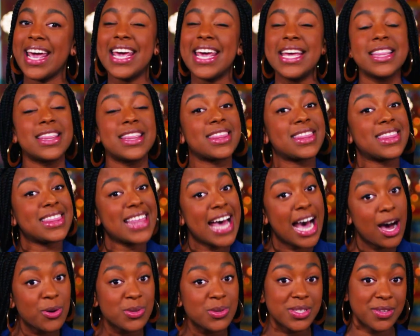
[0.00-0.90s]

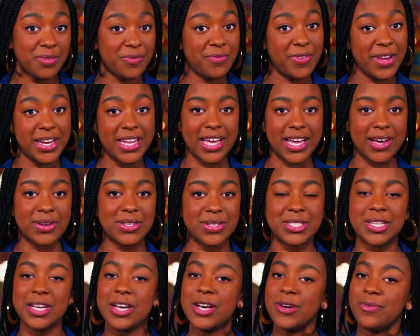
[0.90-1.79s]
8,000
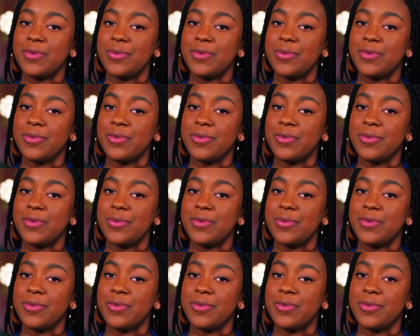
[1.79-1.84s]
videos,